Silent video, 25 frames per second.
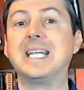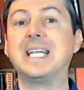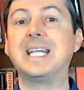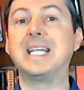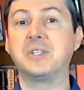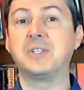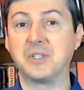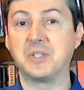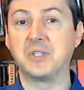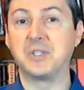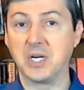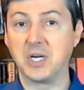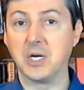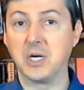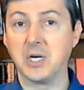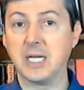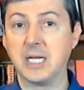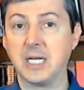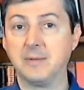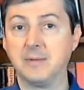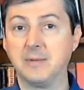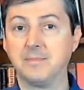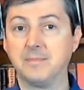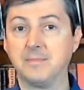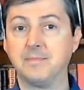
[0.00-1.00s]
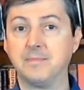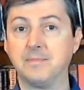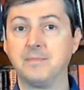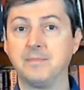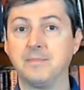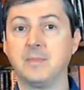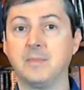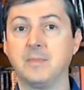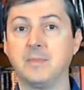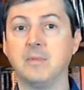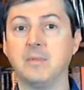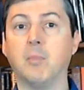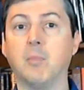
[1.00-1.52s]
is necessary.
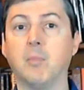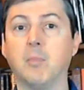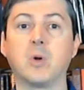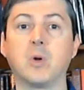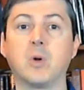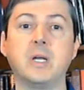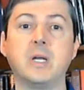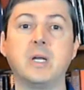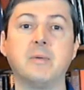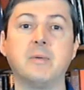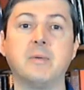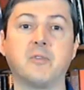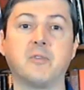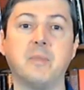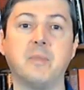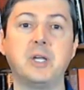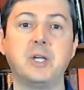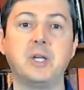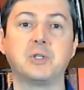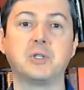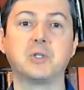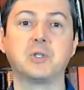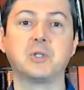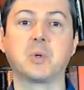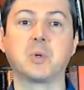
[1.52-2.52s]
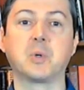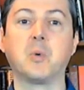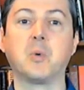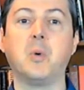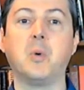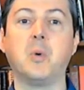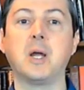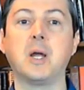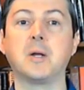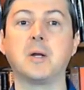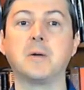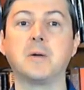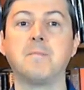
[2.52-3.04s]
More information is
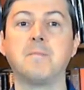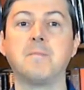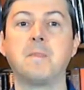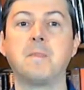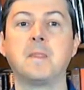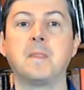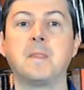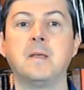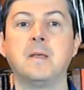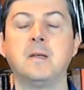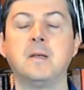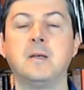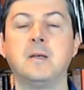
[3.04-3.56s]
required.